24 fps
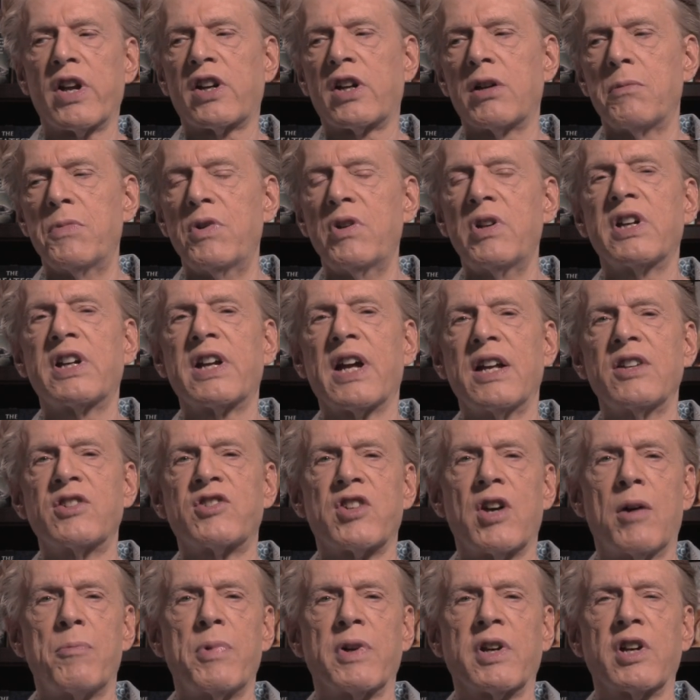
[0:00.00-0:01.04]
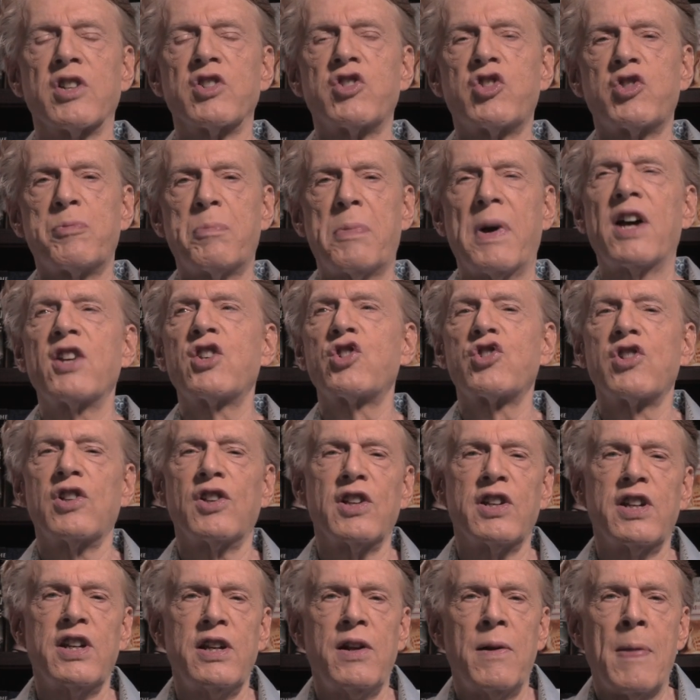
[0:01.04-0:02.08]
to communicate something,
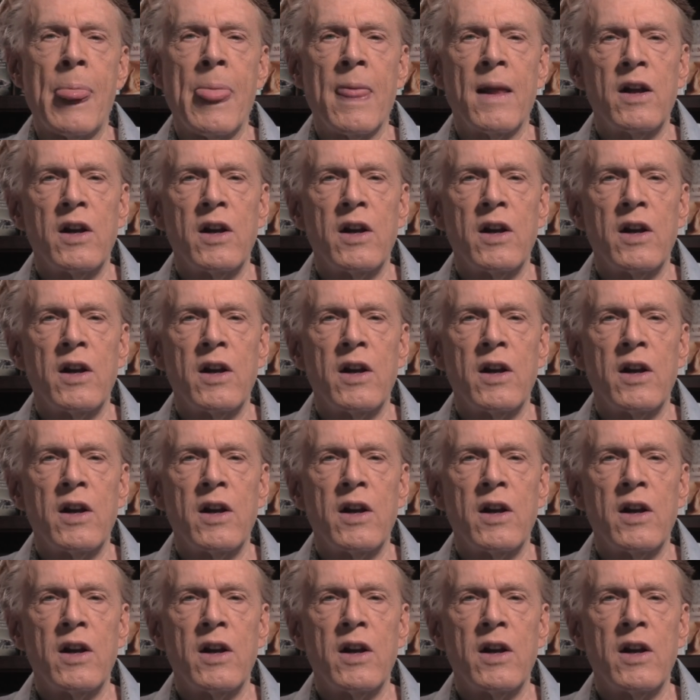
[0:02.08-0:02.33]
especially